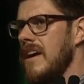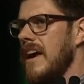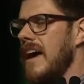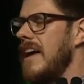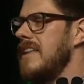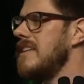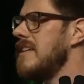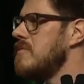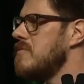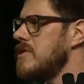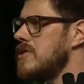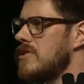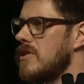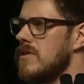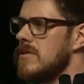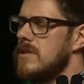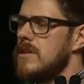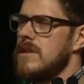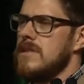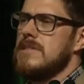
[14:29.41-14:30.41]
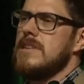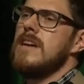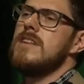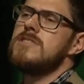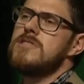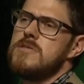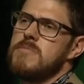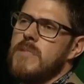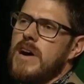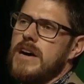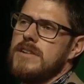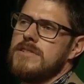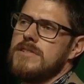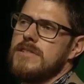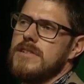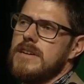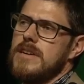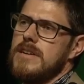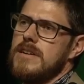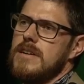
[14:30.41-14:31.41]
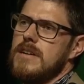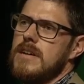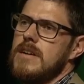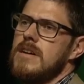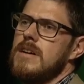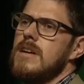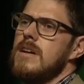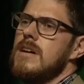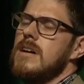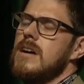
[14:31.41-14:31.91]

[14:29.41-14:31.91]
and then we showed that attention modulated it.